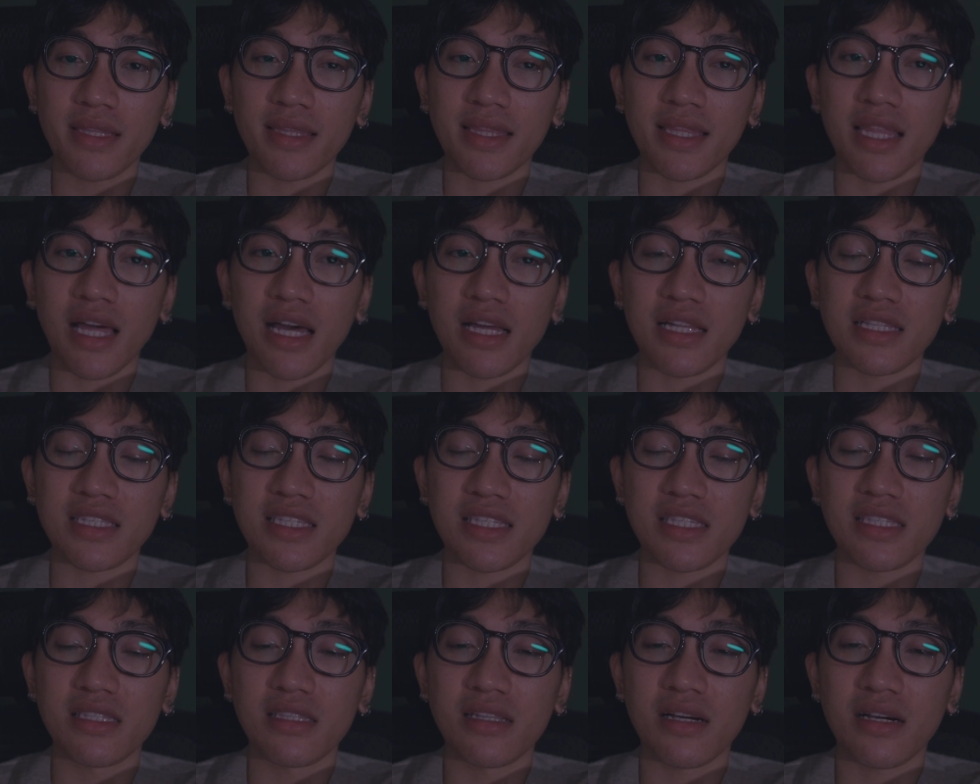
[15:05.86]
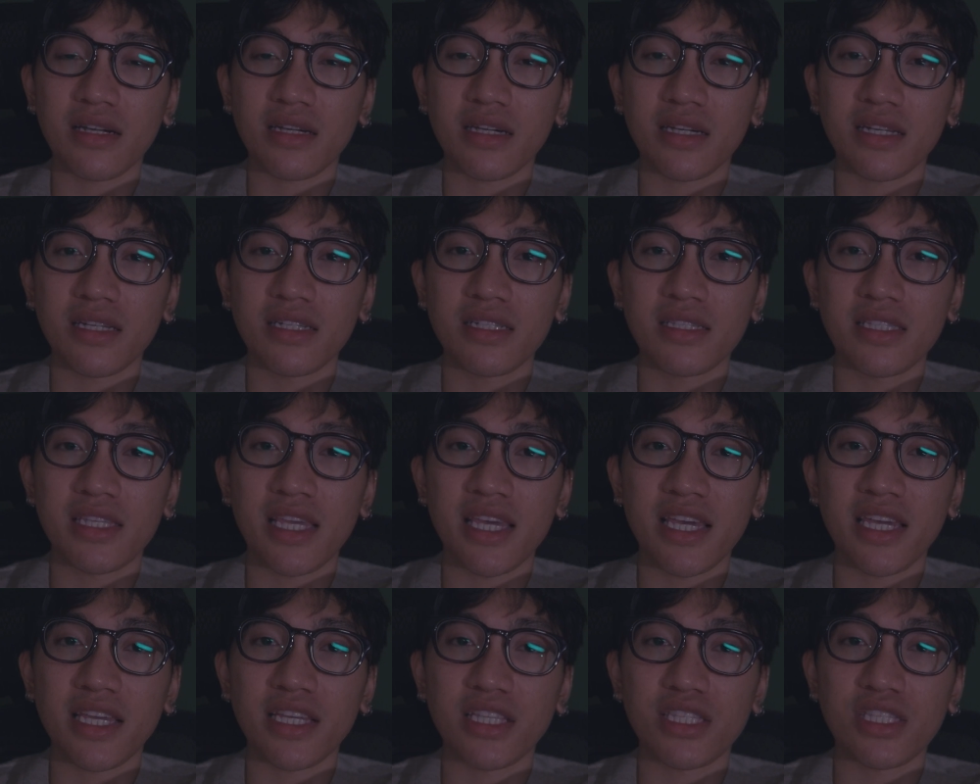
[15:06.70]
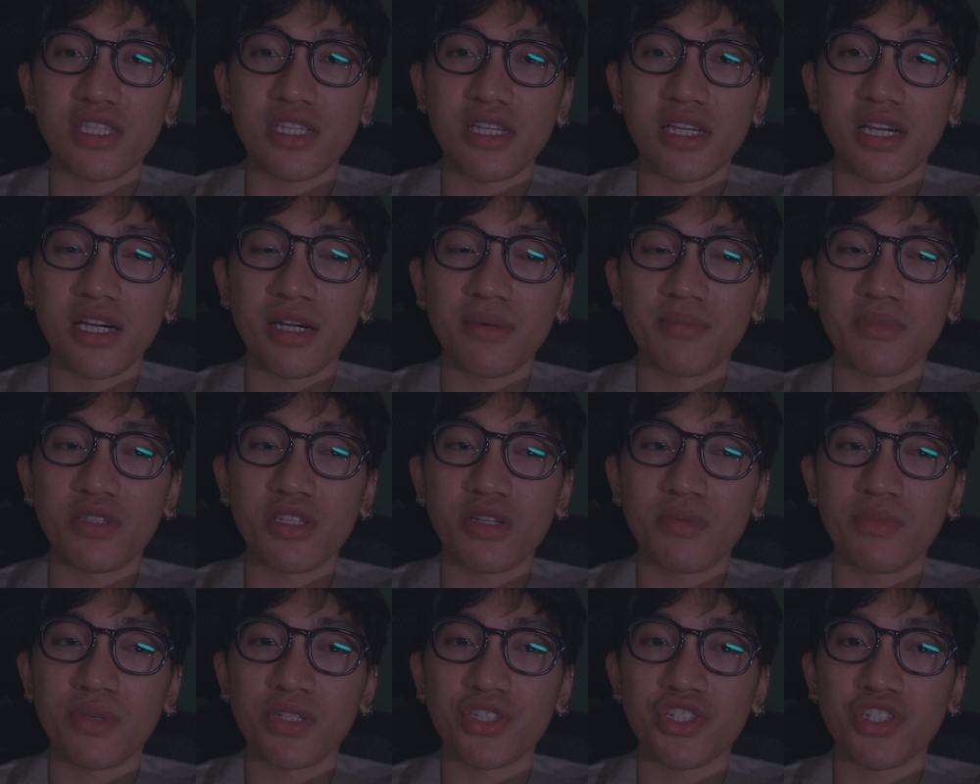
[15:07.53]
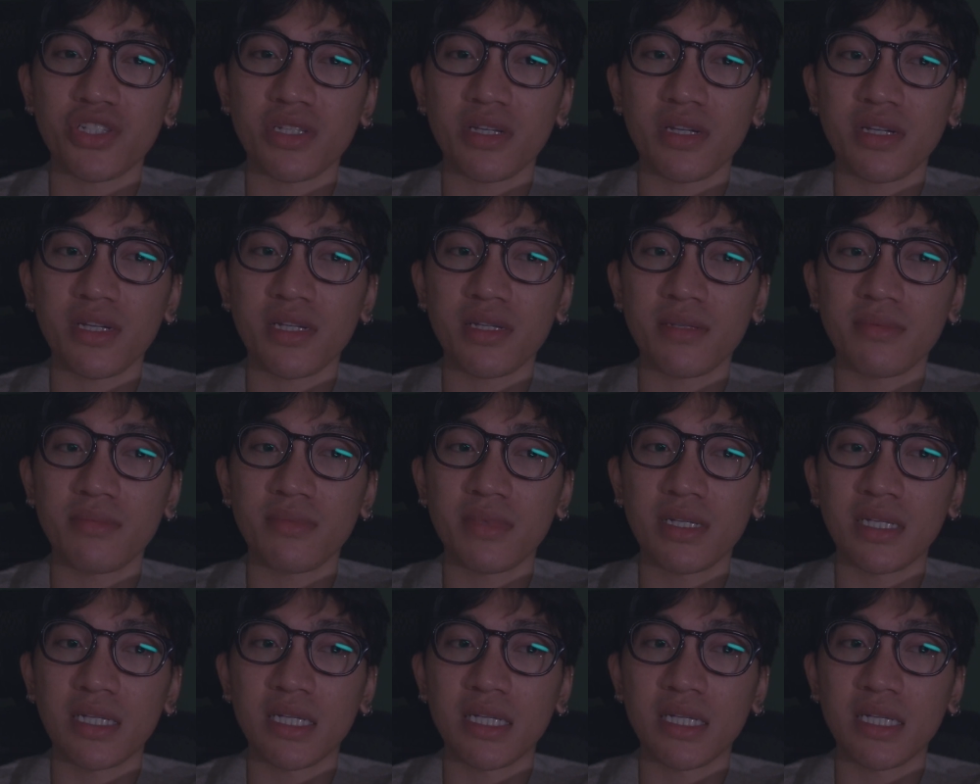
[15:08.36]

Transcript: that's not gonna take up too much time.